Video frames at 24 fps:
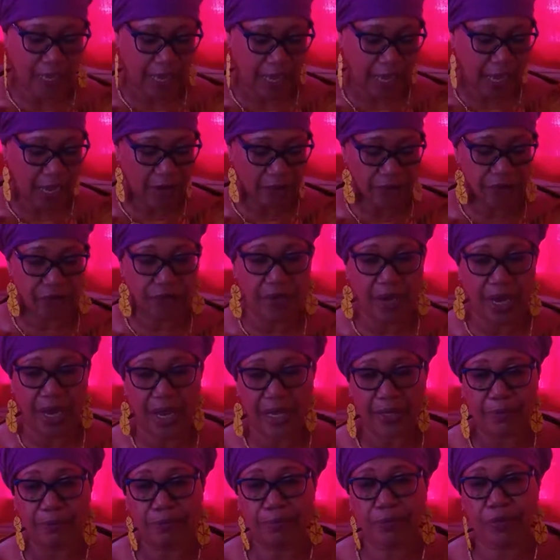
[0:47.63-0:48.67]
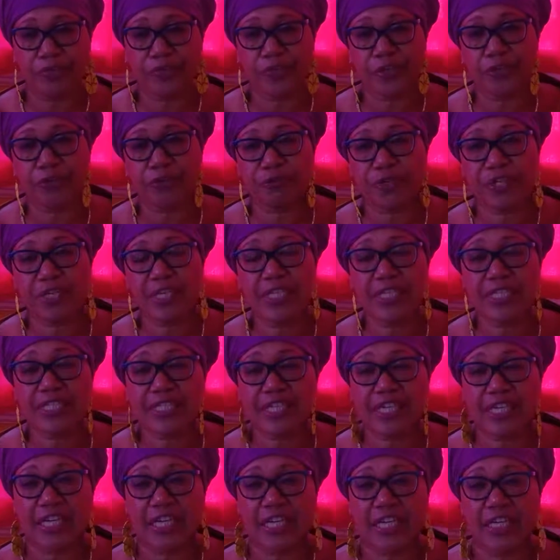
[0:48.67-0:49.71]
After I put the greens
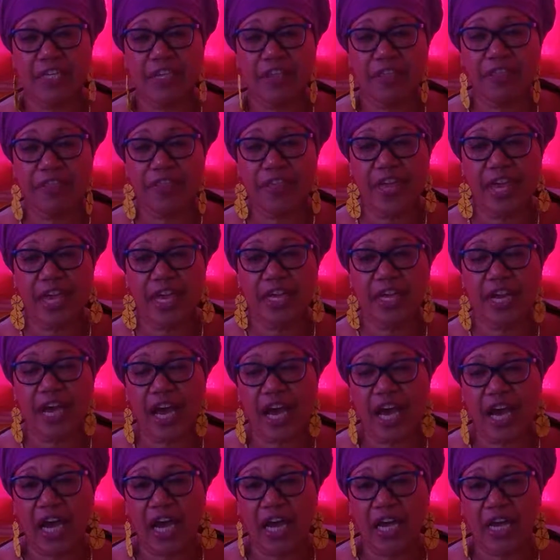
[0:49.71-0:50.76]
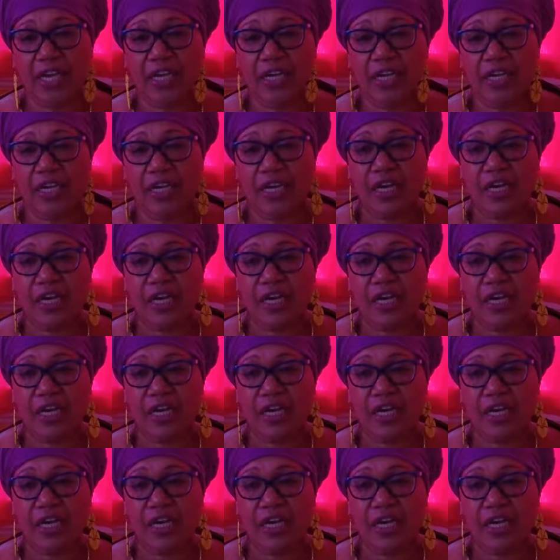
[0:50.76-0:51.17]
in, then I